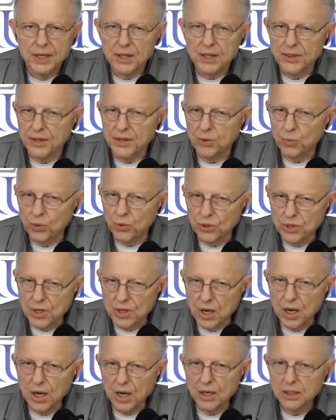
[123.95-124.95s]
They were
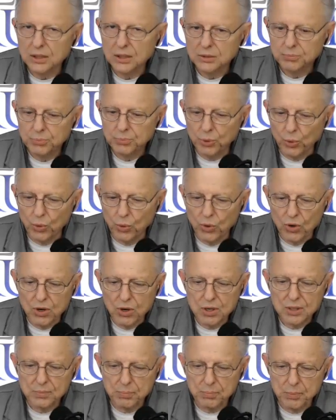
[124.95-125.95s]
not poor
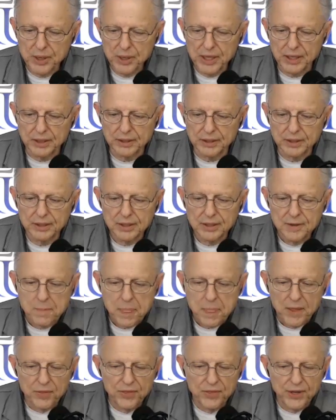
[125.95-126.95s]
men.
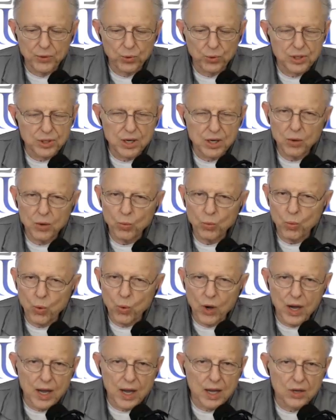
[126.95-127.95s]
They were not
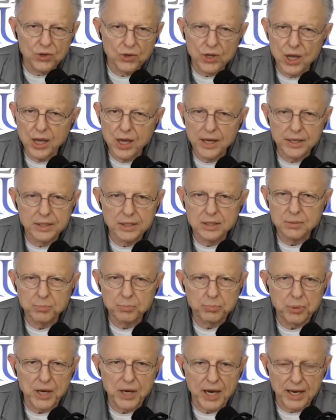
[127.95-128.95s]
wild eyed
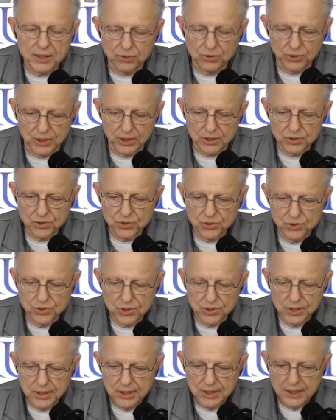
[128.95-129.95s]
pirates.
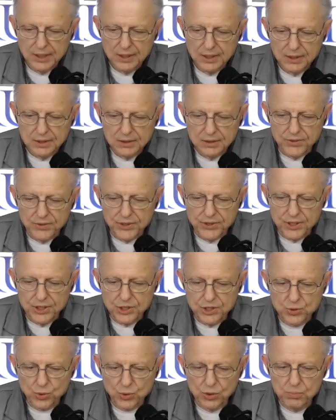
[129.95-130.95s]

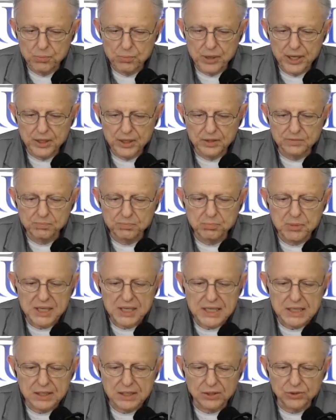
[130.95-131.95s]
These were men of
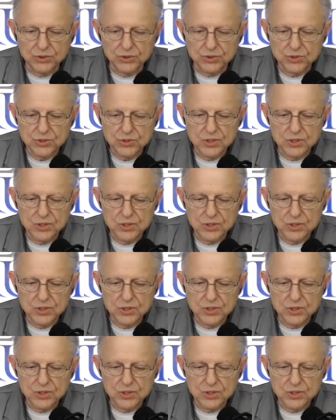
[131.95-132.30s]
means.